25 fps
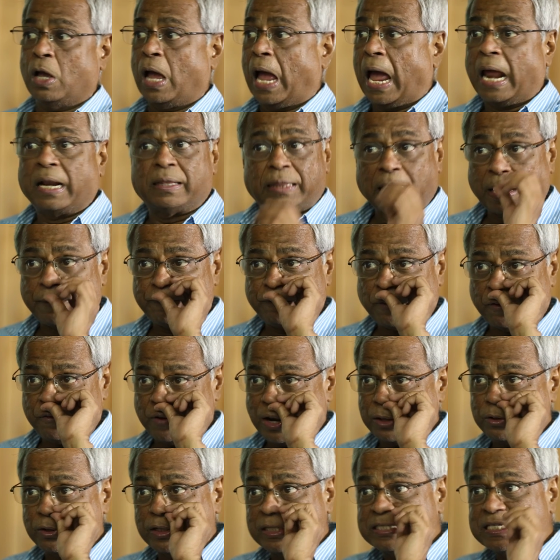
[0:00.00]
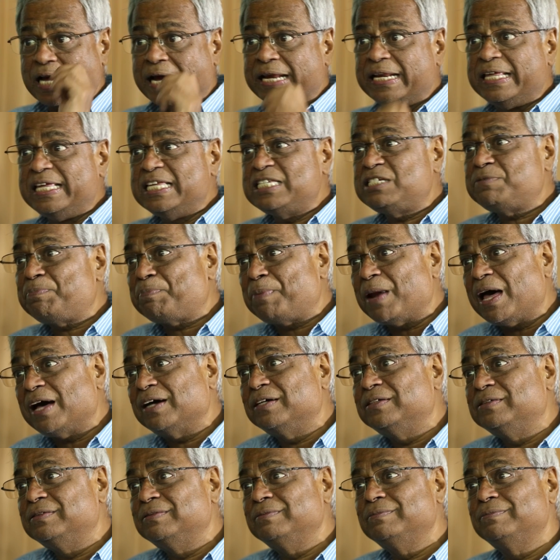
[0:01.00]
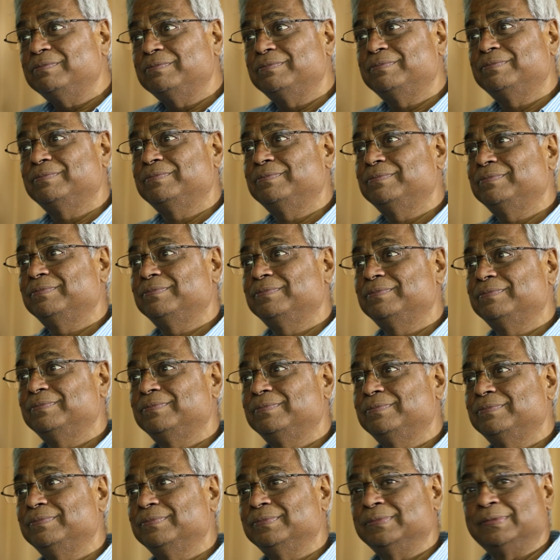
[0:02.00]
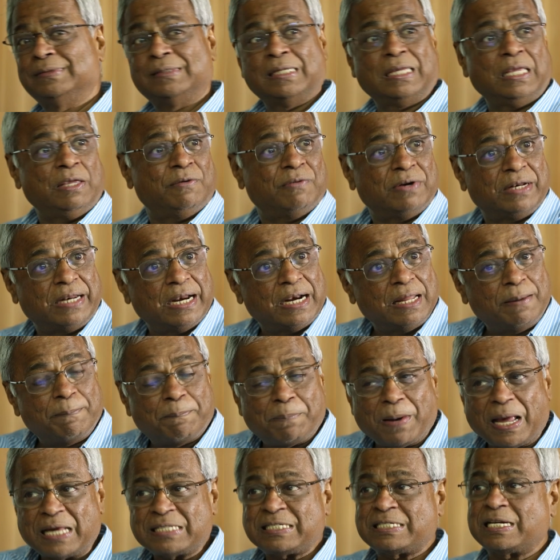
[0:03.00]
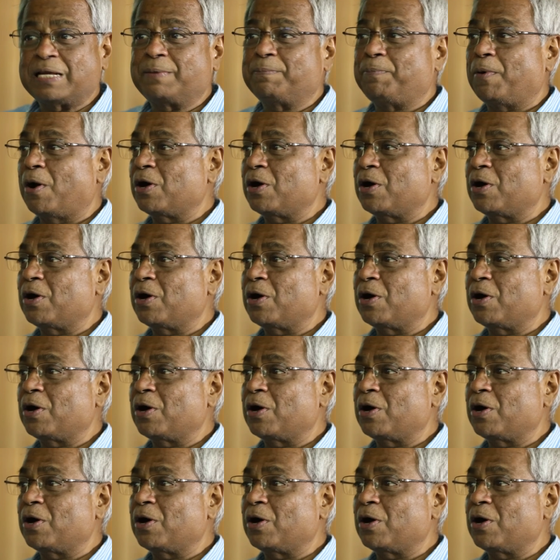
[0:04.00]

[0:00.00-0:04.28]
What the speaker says: And therefore, we have to design each plug, even getting plastic